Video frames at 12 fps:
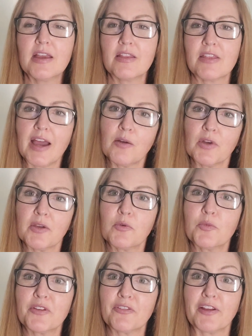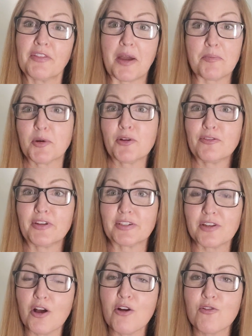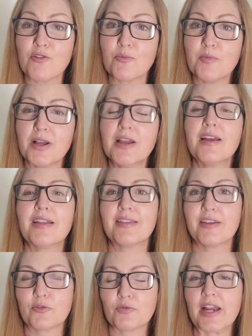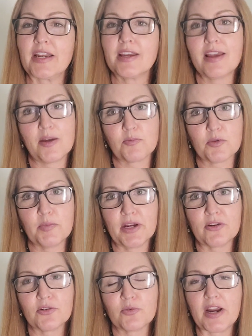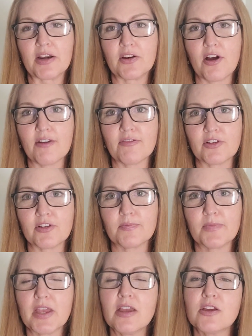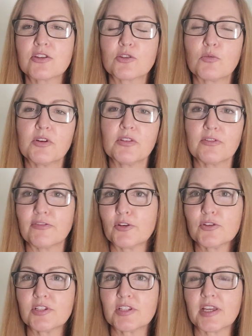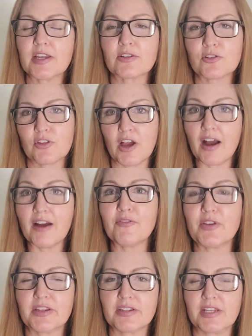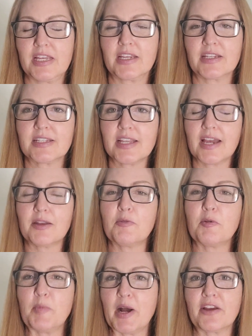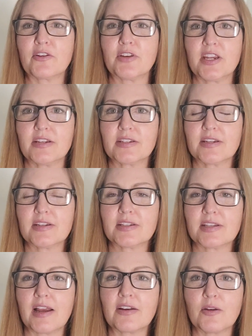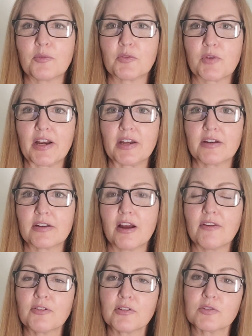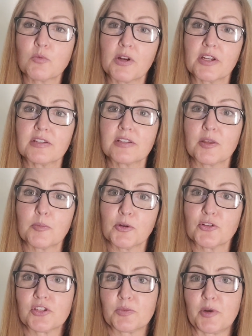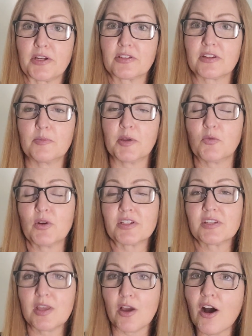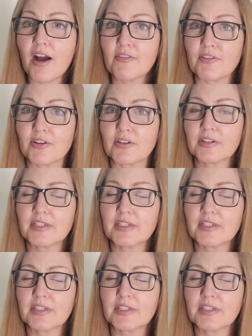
That way, when we find that perfect home, they're ready and prepared to write an offer. So one of the first things, or the obvious things, that a buyer needs to decide on when writing an offer is, what is the purchase price going to be? What's the offer?